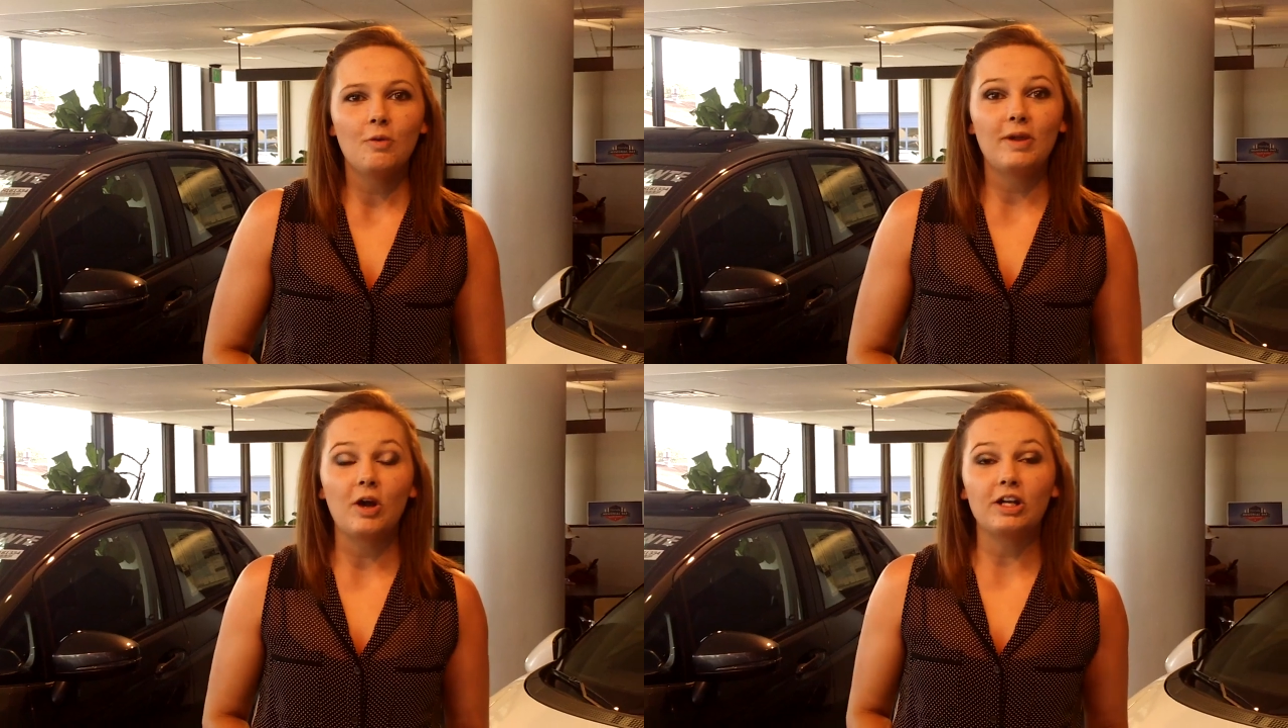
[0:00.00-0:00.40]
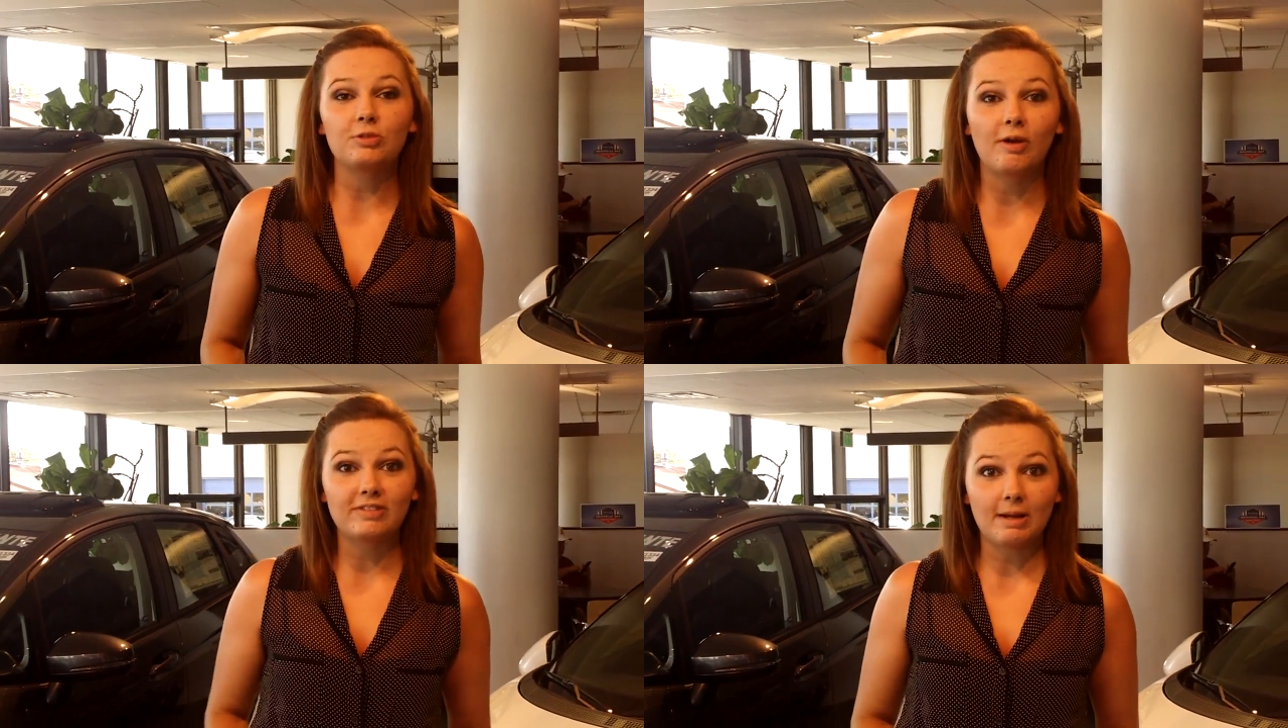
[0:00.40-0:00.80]
We are a
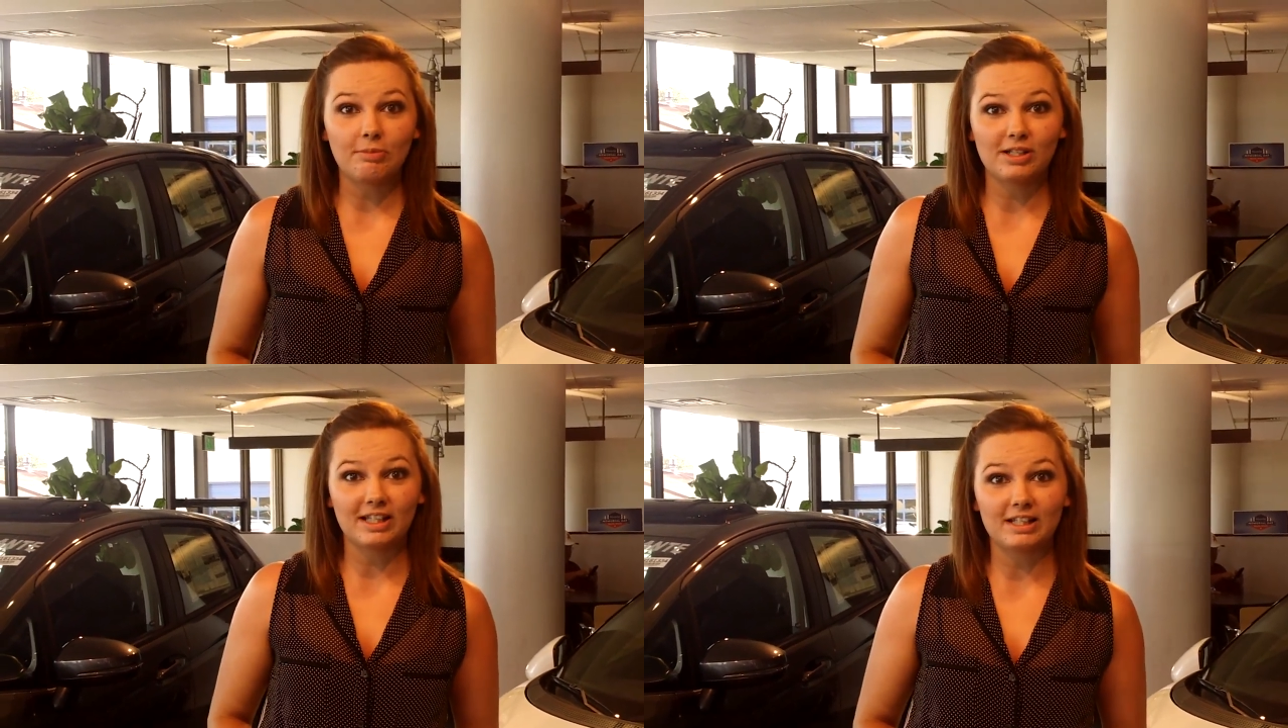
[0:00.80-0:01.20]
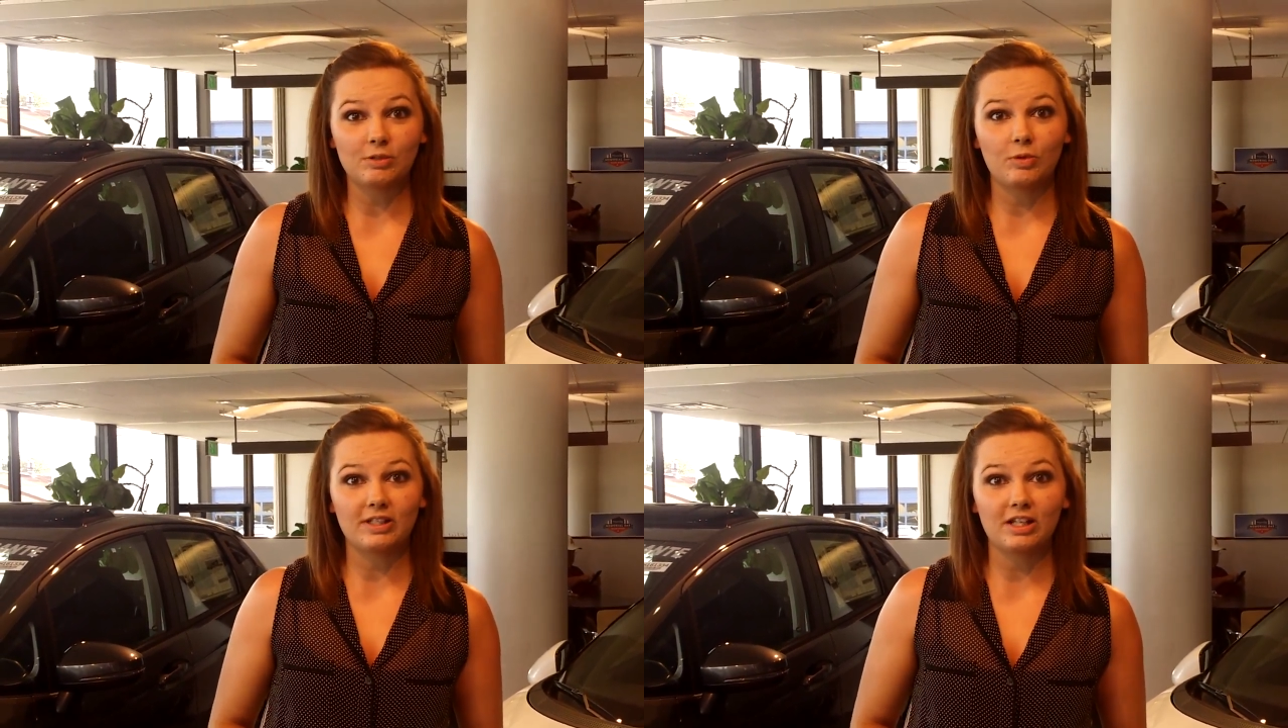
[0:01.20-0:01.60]
12 time
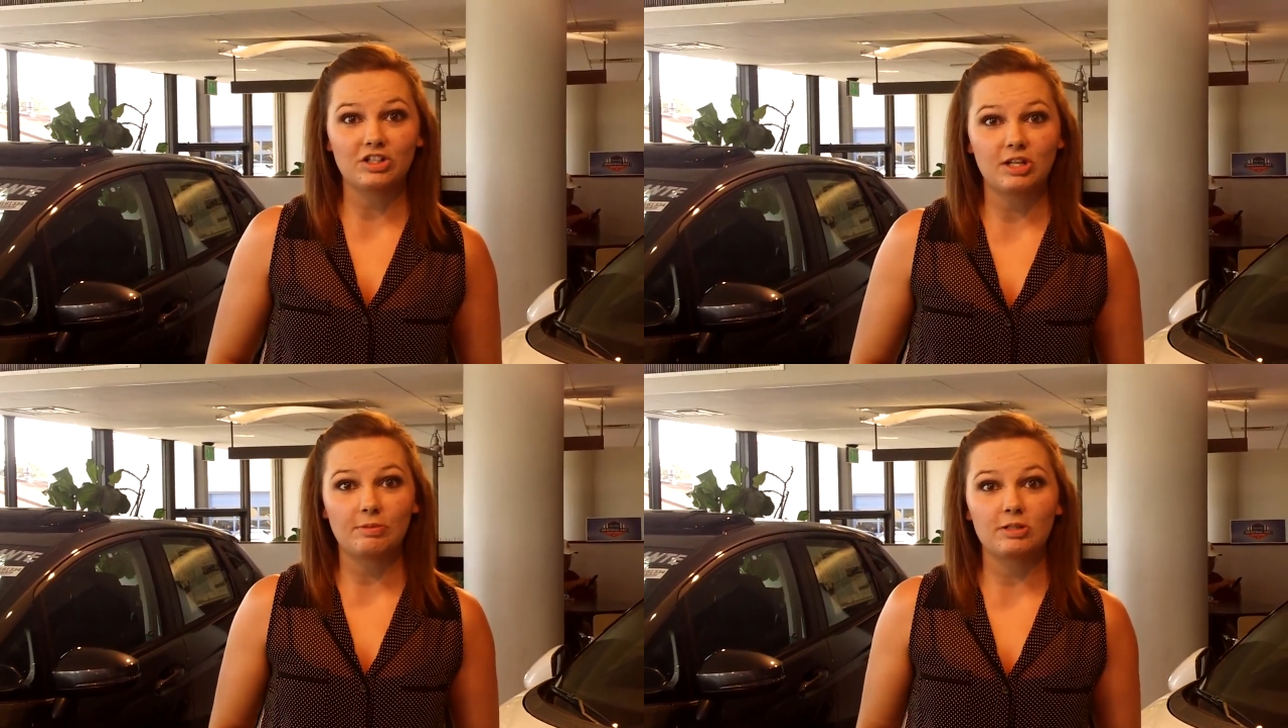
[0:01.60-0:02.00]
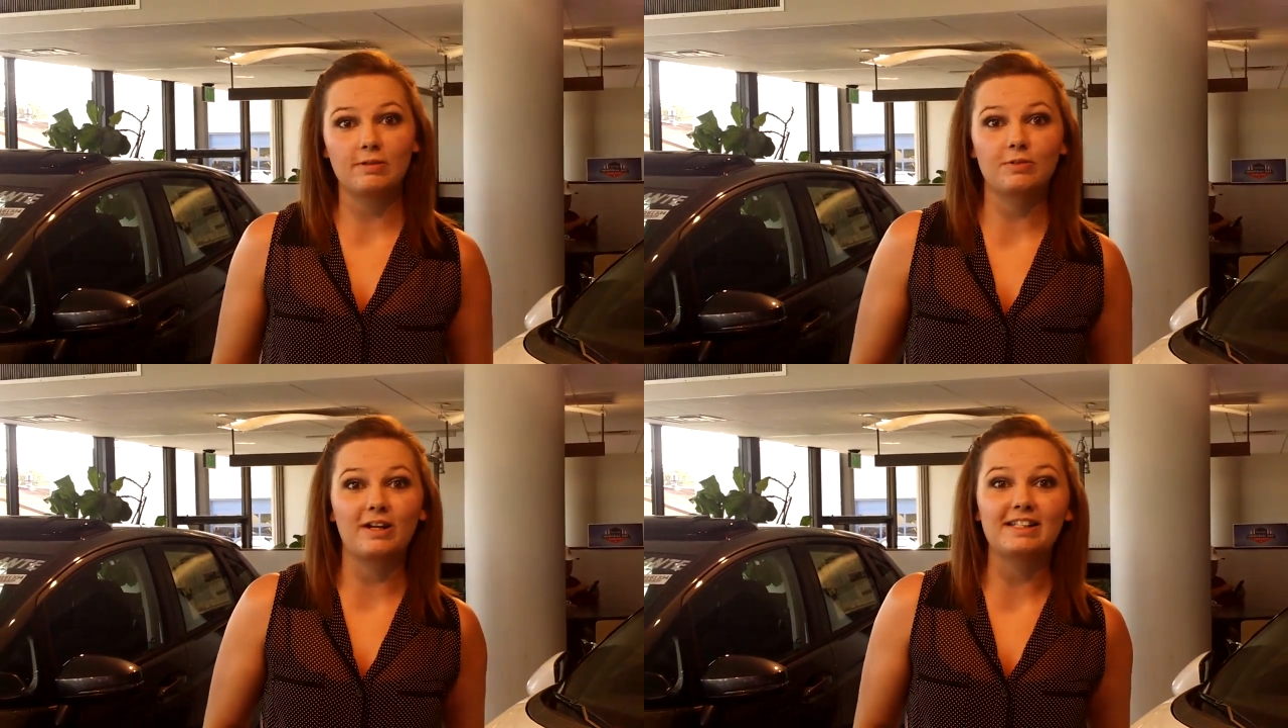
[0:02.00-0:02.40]
President's Award dealership, which
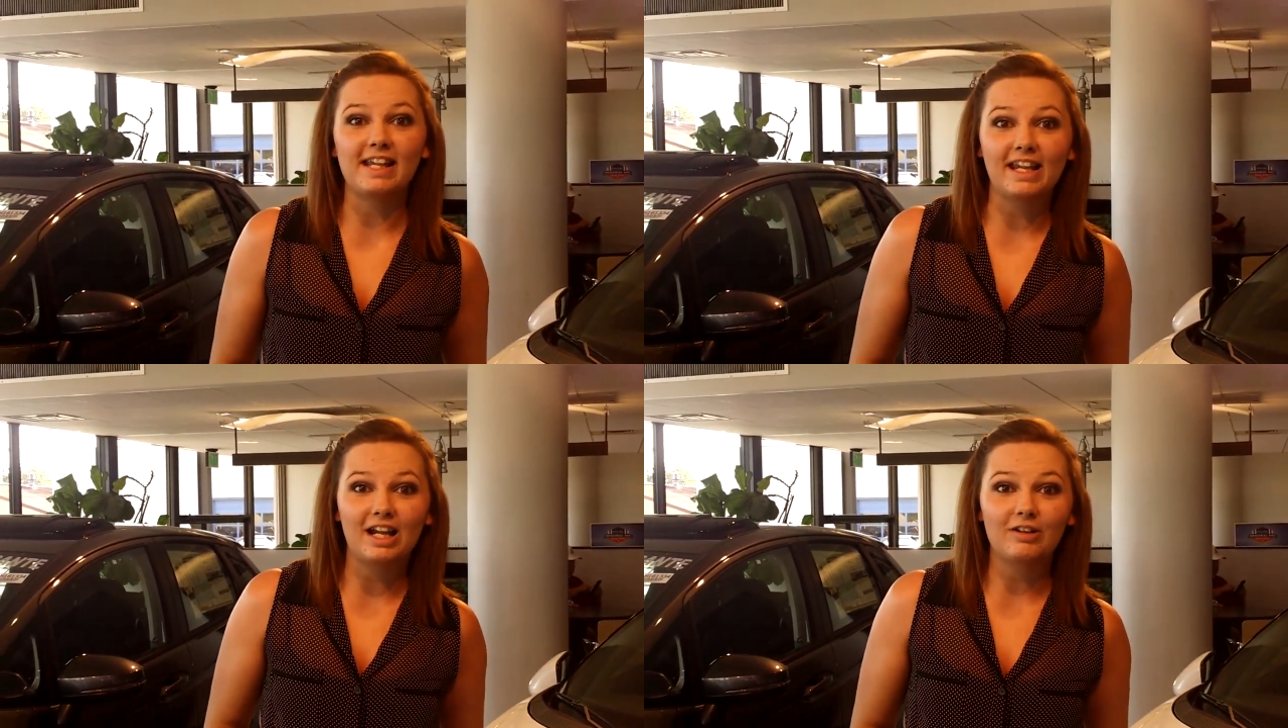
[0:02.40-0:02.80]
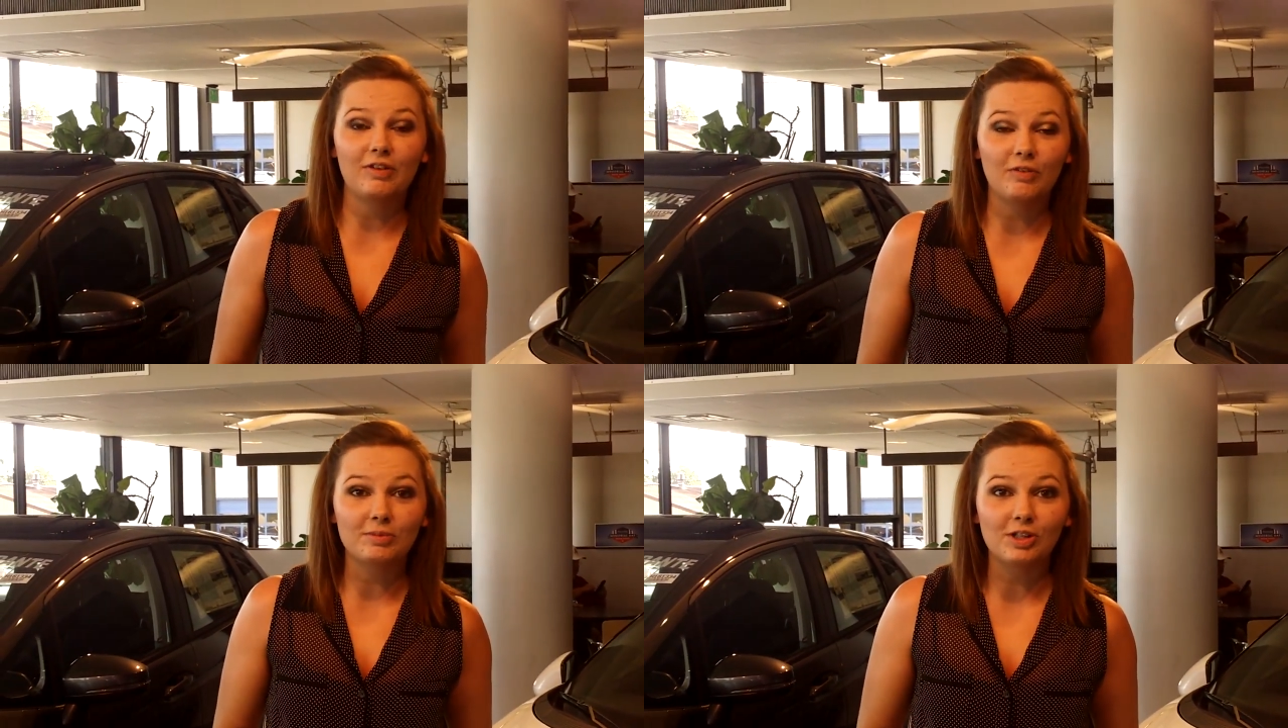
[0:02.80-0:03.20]
means we're going to take care of
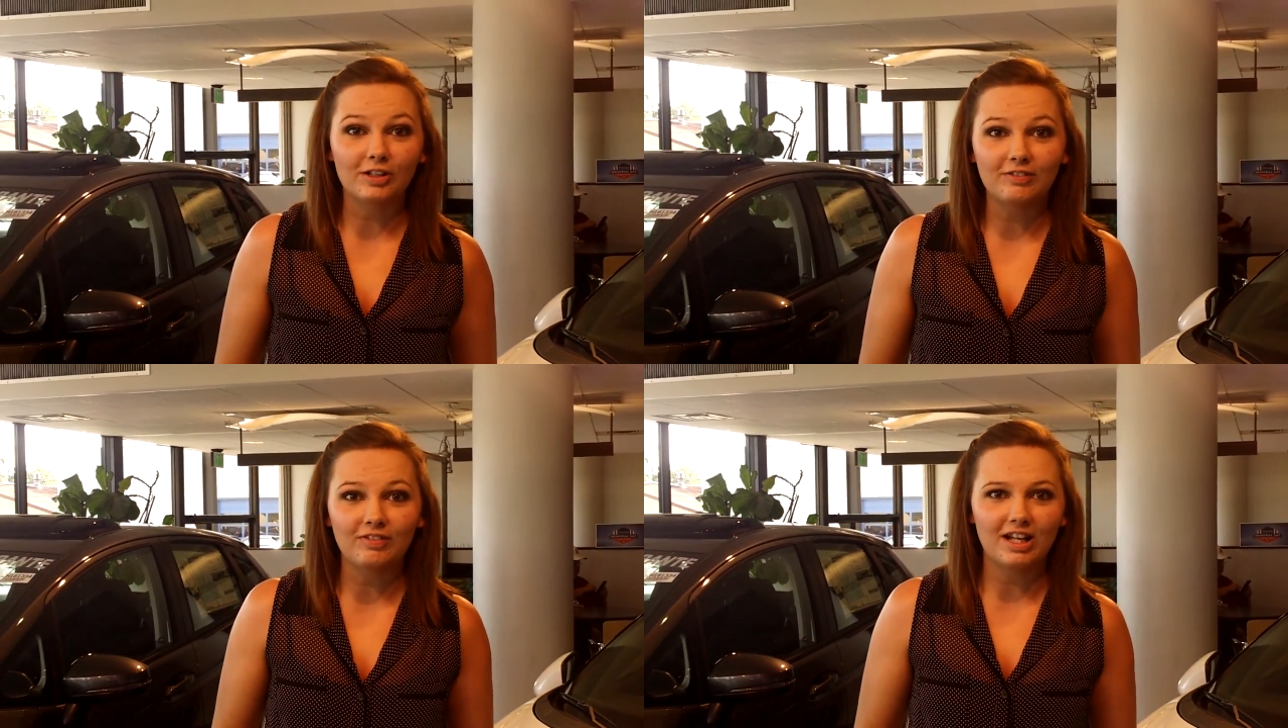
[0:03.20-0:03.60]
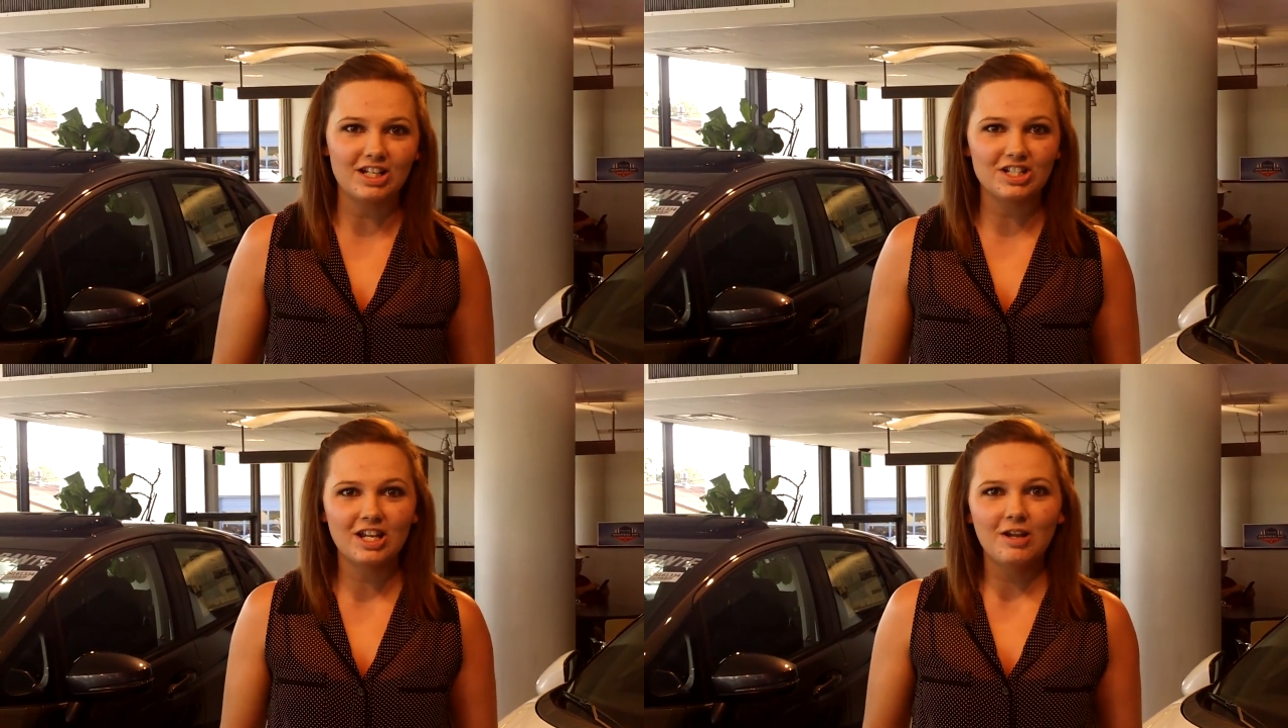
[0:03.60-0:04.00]
you from start to
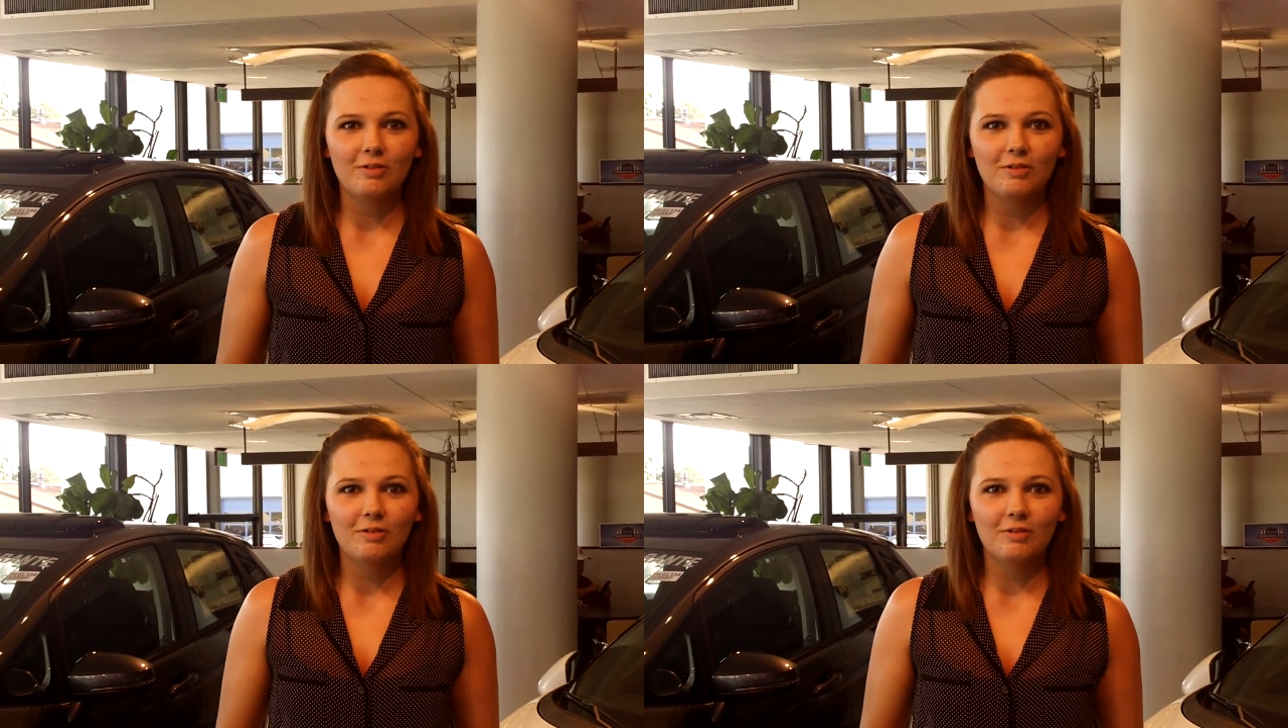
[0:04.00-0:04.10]
finish.